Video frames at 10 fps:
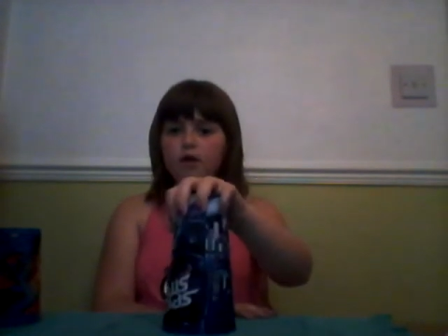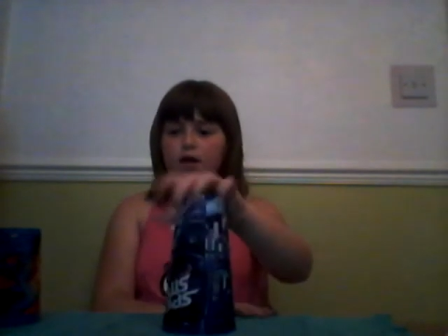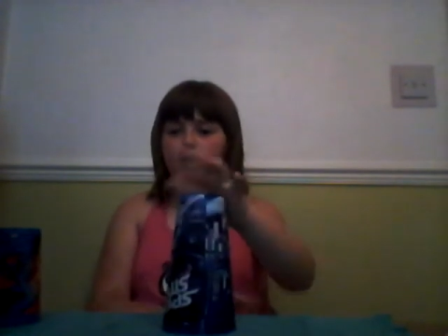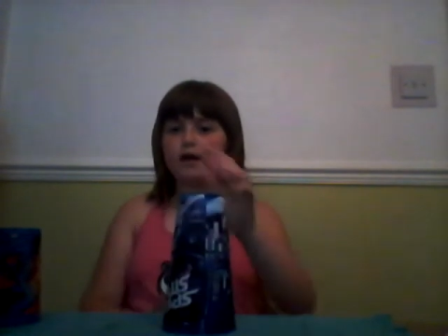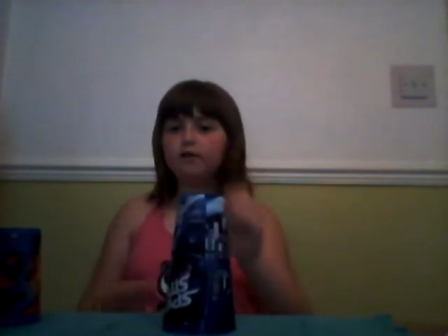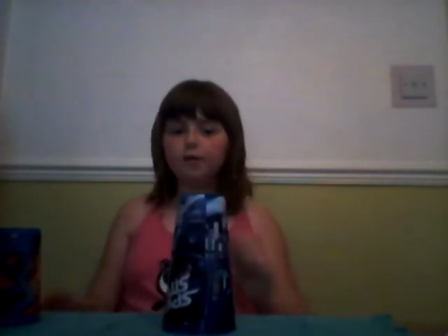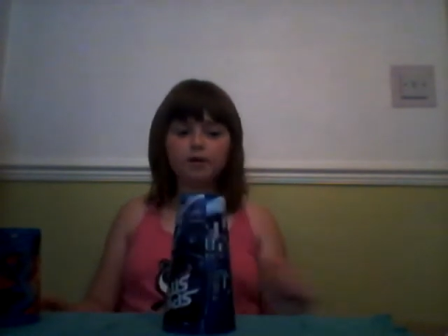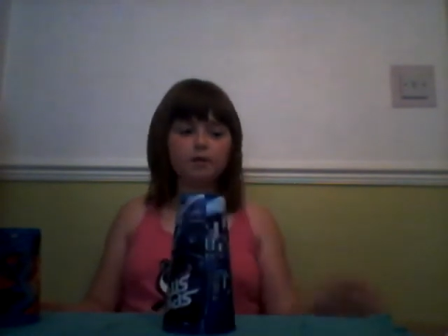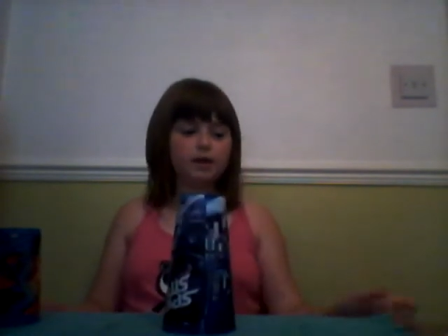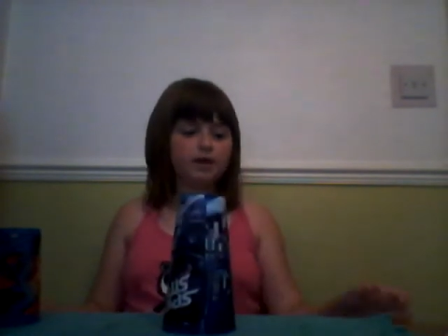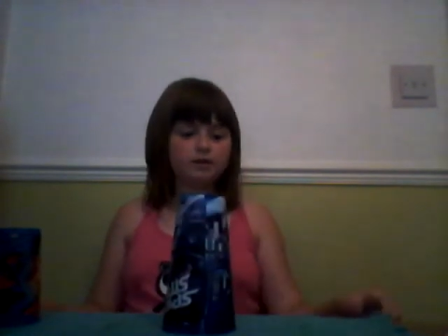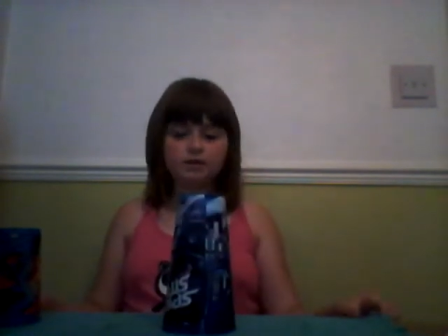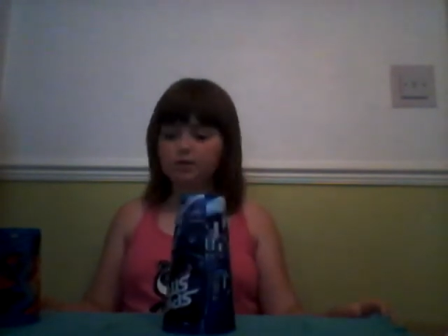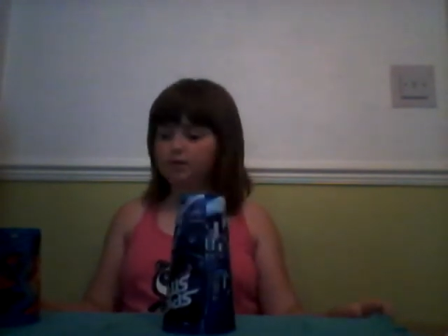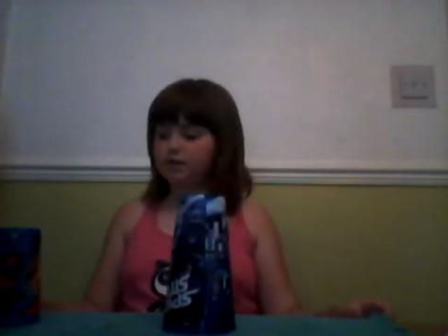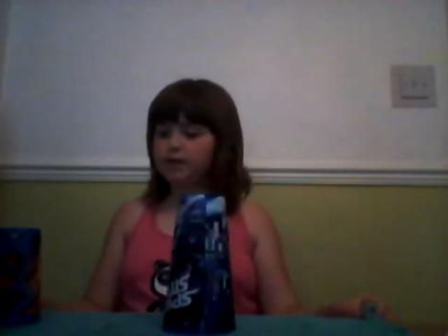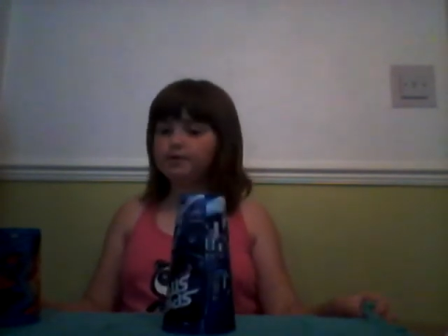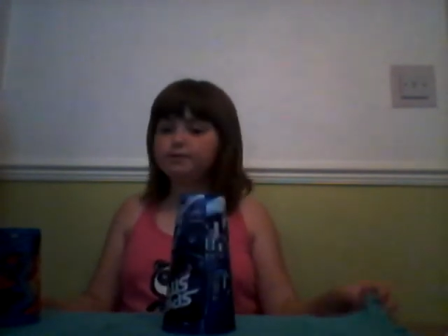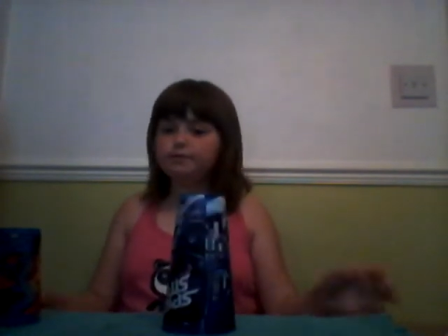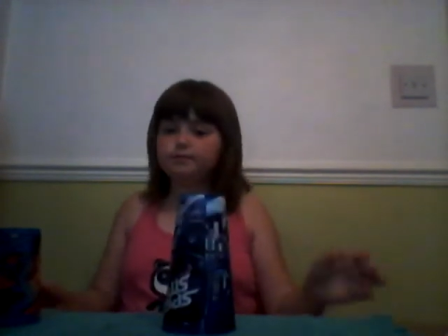Again from the beginning, slowly.
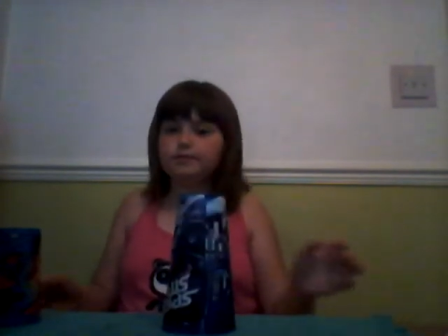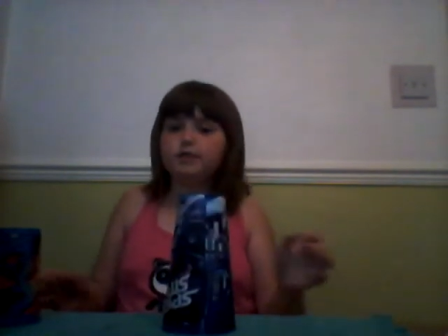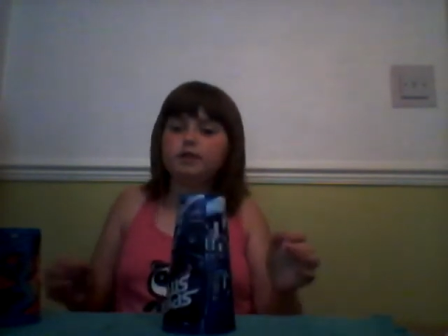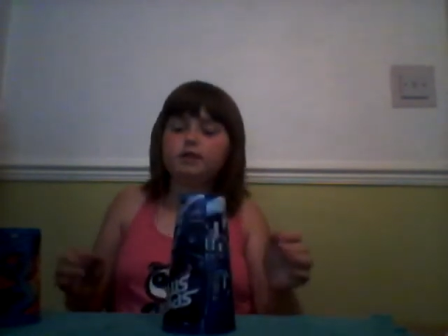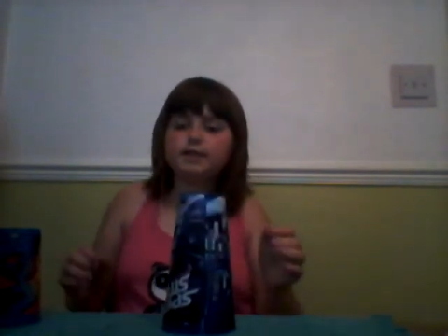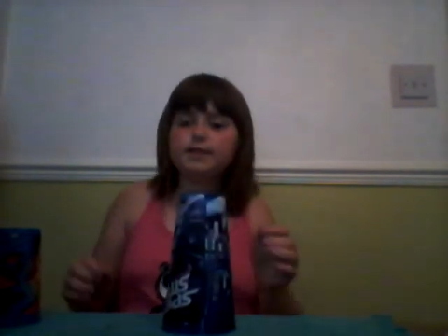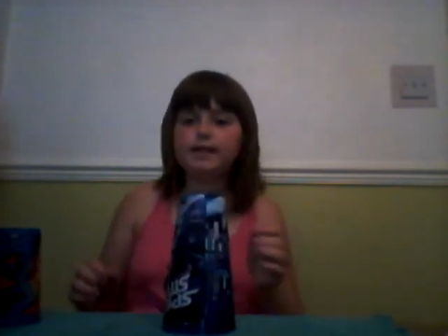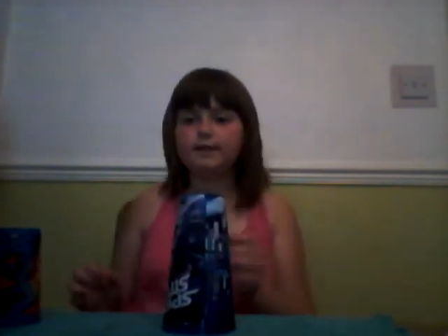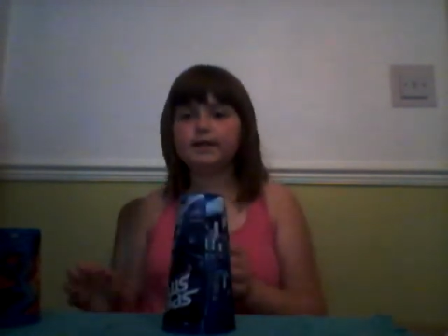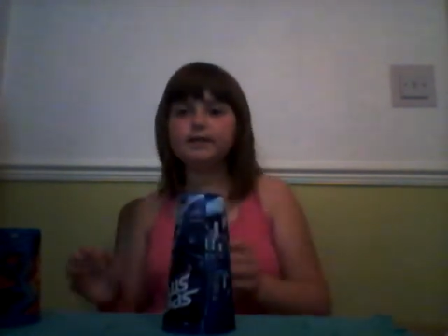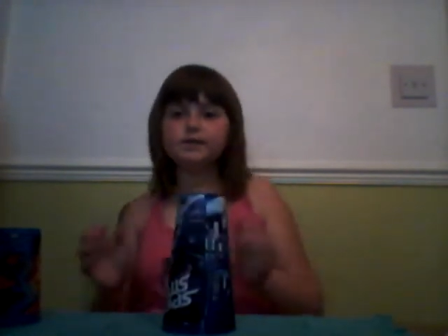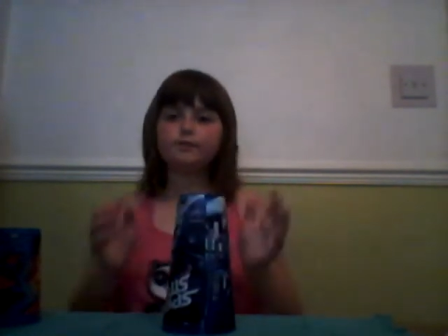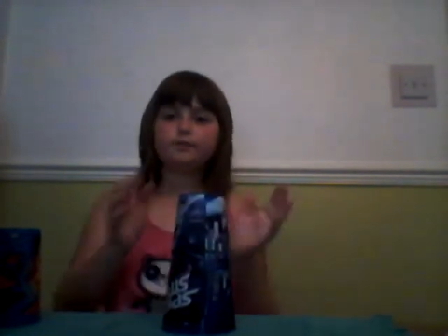It looks like this.